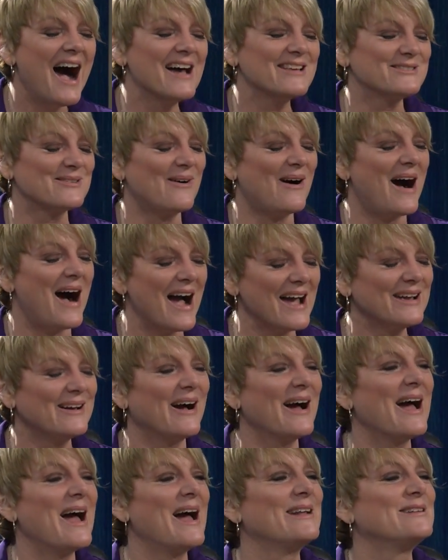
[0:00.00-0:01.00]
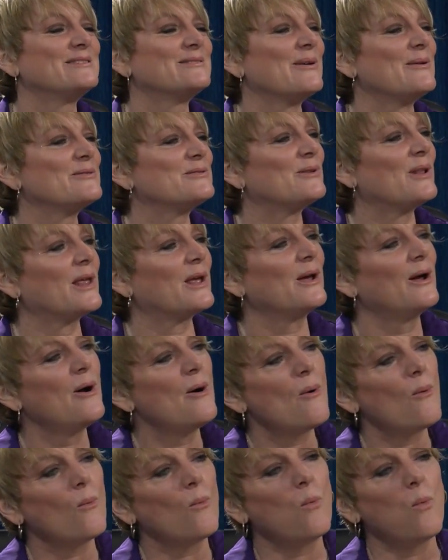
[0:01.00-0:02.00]
So I was like,
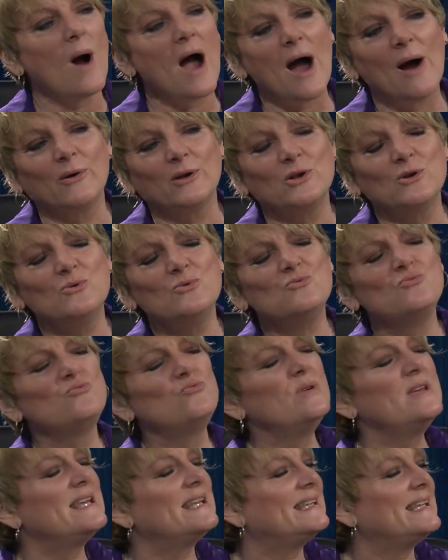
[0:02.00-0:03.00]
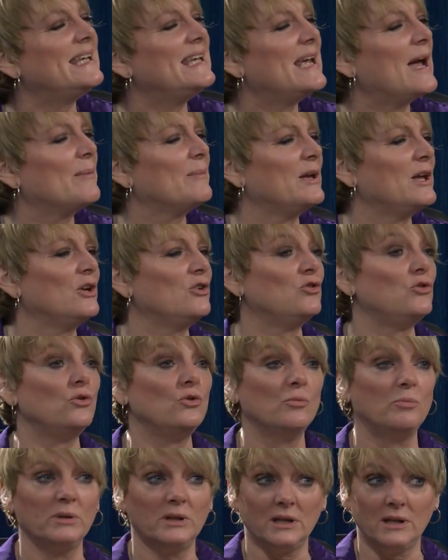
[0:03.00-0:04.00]
wow, you really, I mean, do
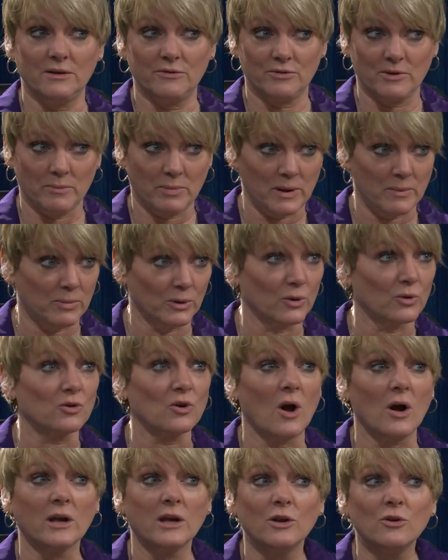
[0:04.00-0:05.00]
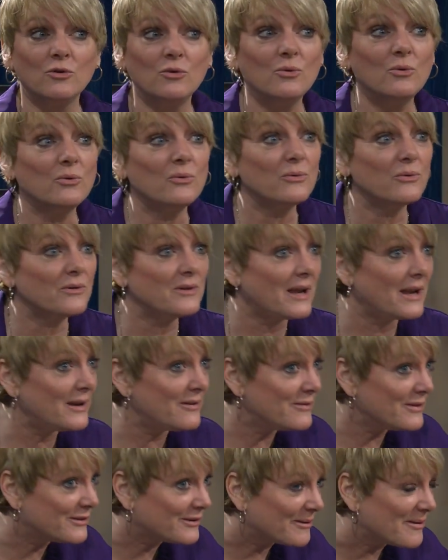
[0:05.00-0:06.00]
you believe that people are talking to you through the
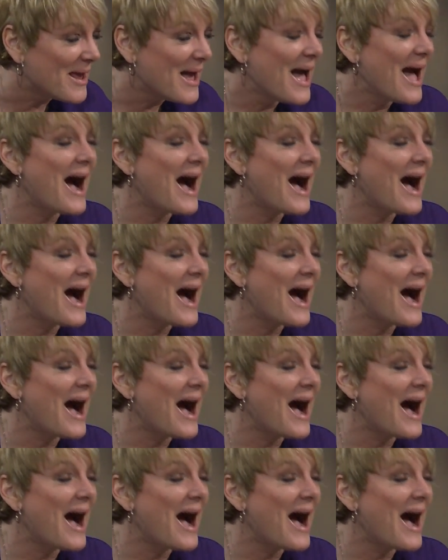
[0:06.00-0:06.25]
television?